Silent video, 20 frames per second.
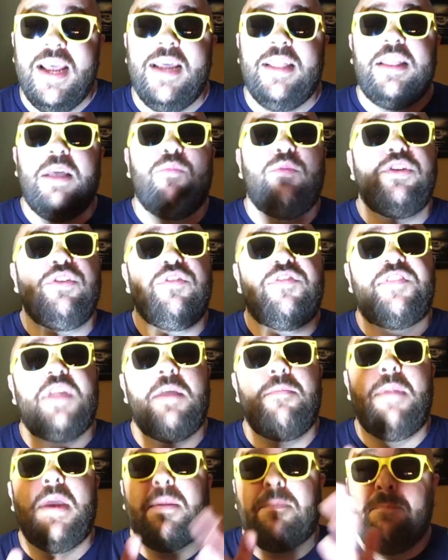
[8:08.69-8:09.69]
And then when you
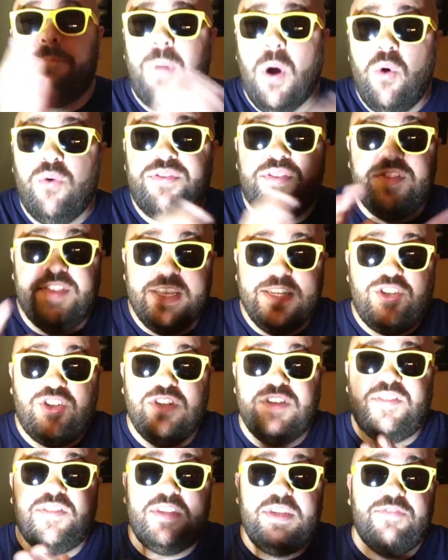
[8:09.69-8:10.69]
say make both
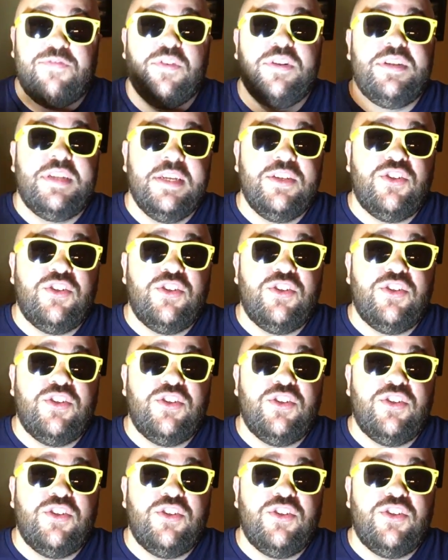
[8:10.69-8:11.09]
digits different